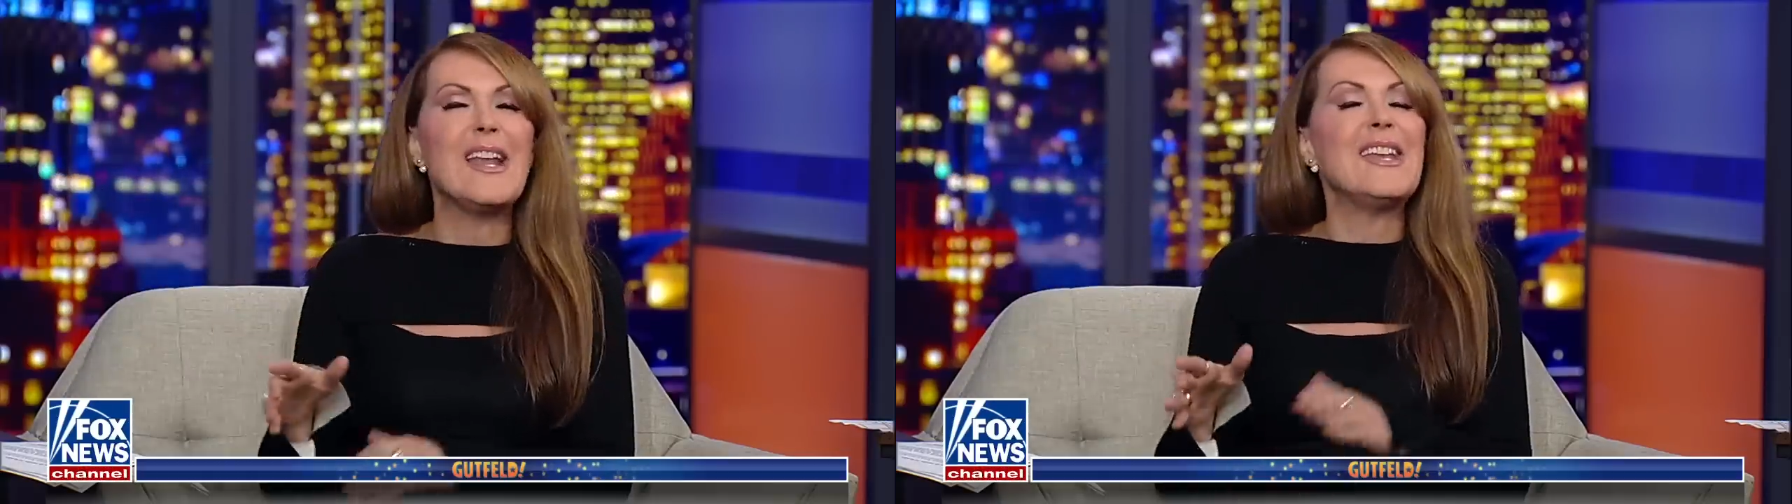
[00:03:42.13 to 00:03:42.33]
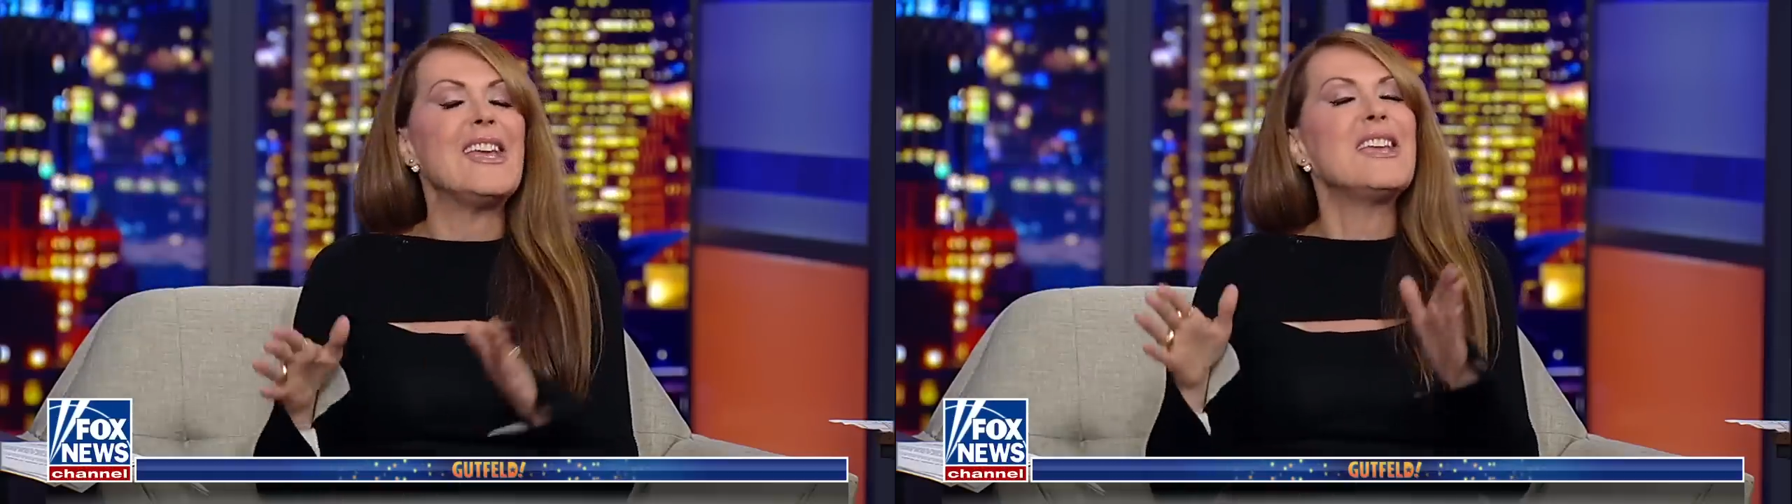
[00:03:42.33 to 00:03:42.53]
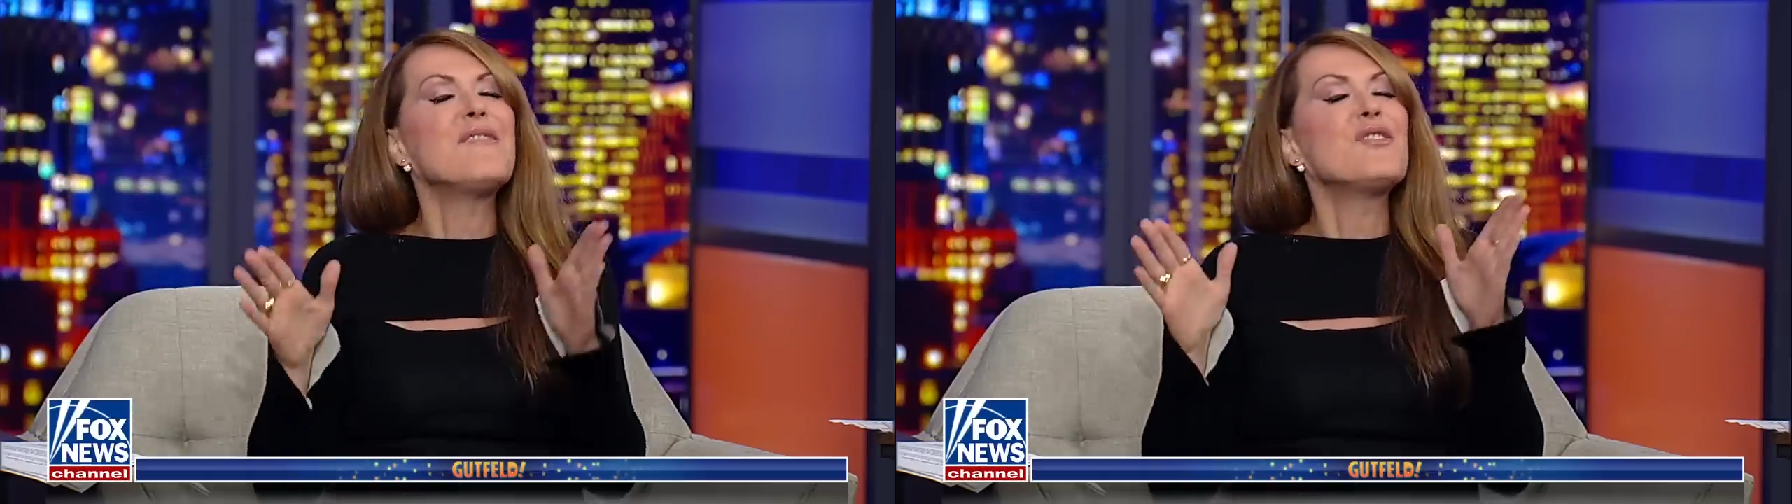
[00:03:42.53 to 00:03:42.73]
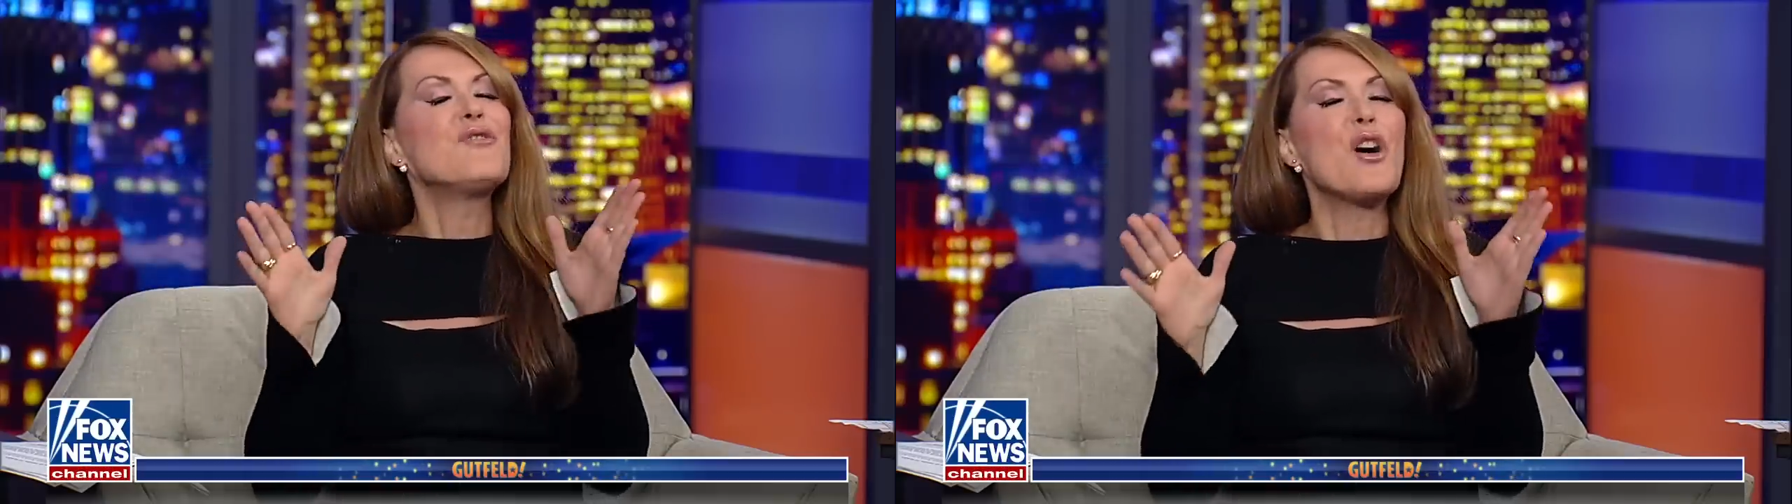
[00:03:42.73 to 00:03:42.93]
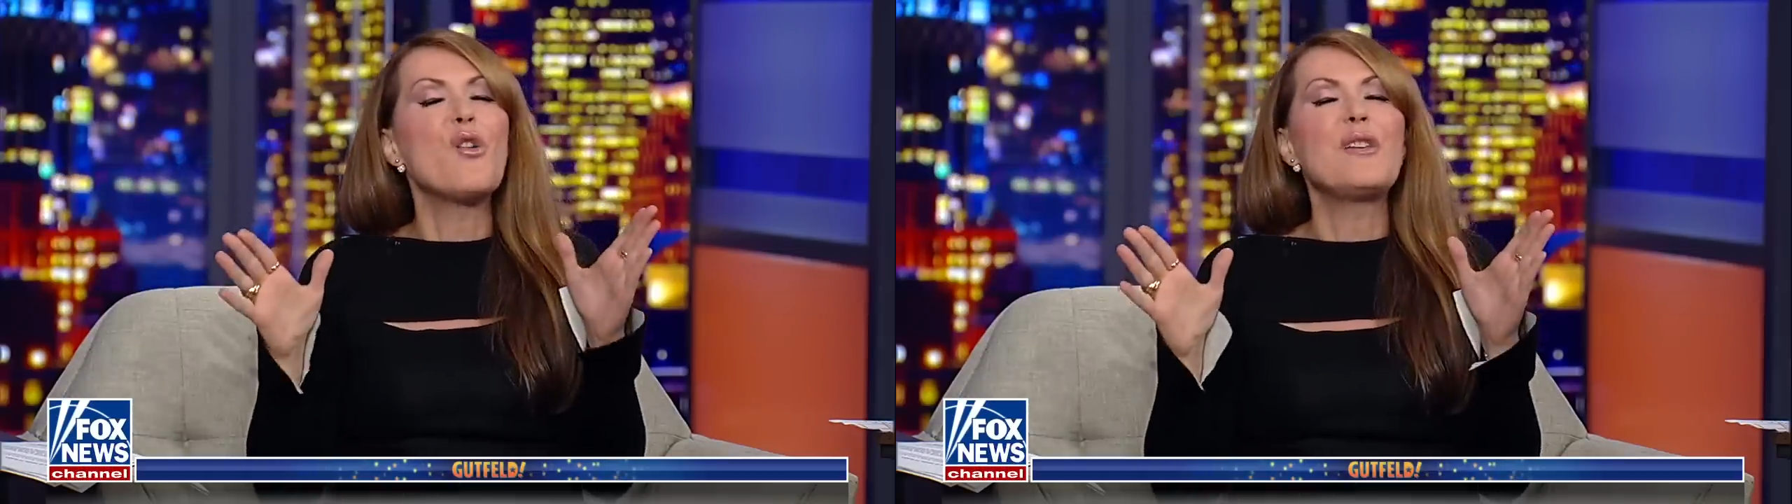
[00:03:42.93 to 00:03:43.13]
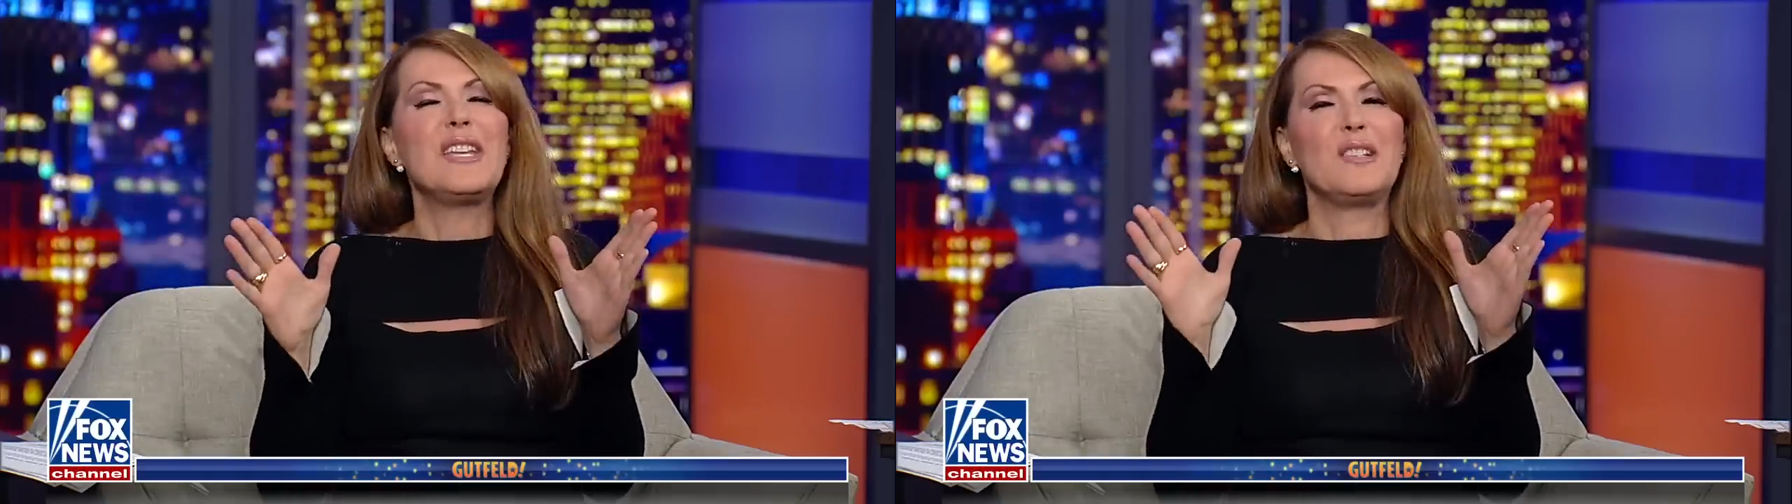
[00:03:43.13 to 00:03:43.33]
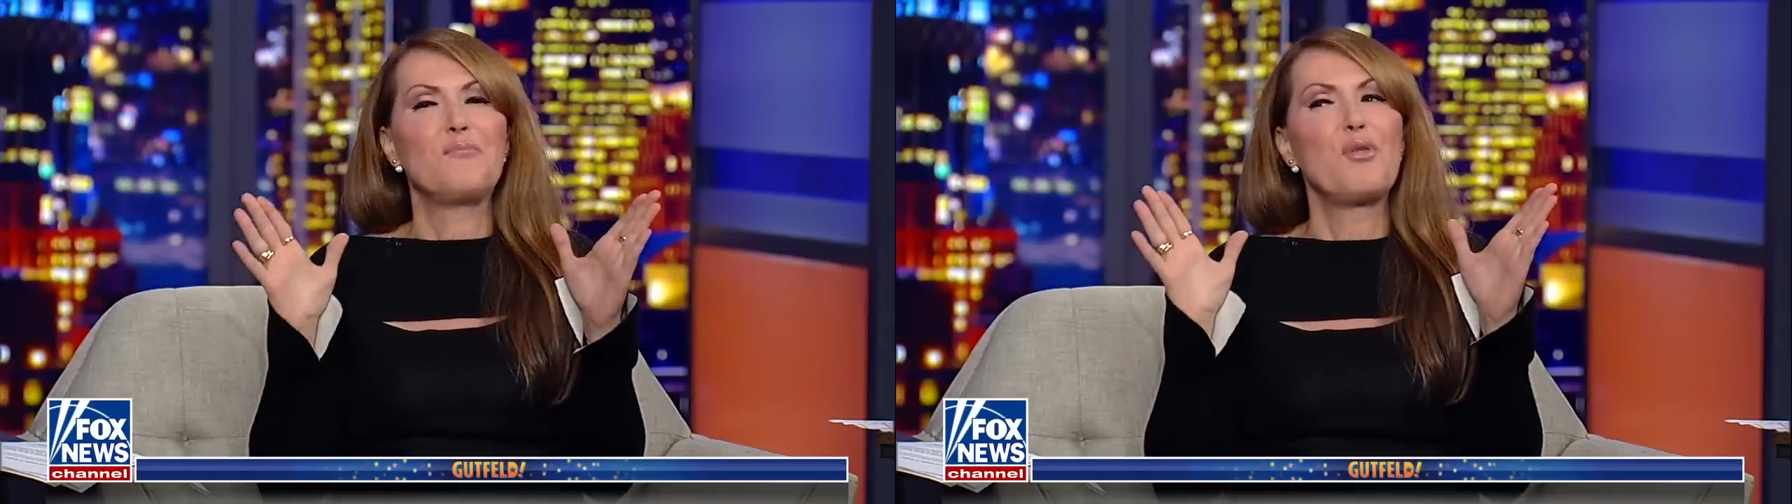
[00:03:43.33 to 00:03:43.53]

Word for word: And even though he's